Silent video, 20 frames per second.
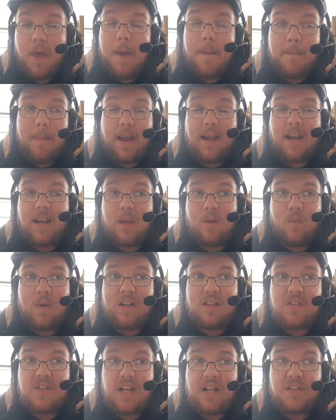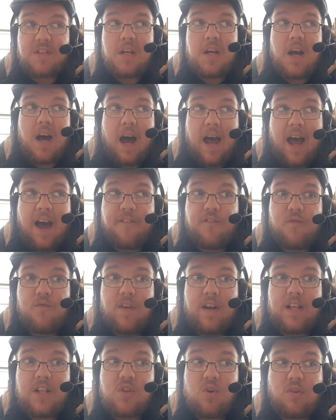mainly Wednesdays. I haven't
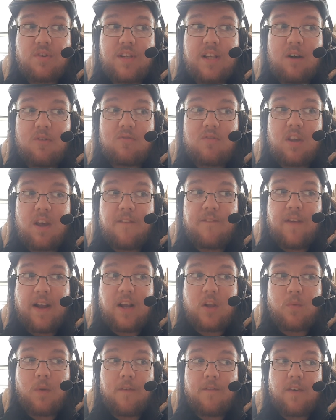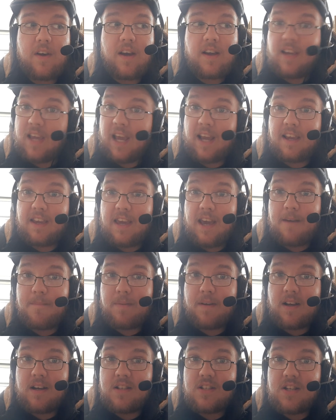really sorted out things with Kick yet
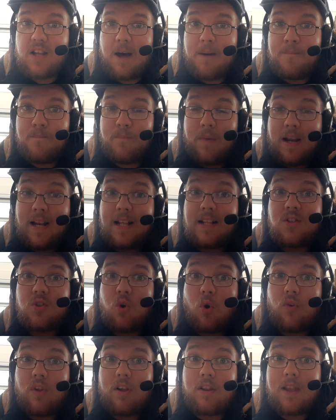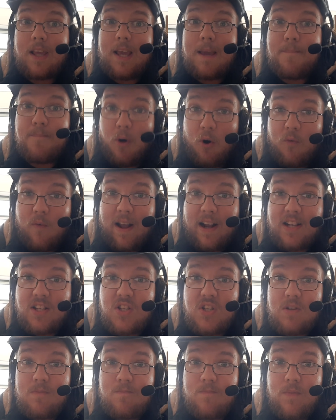because I need to sort out the bot
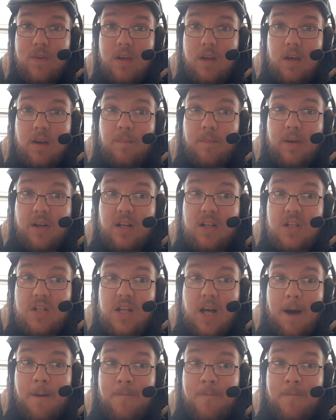rigs because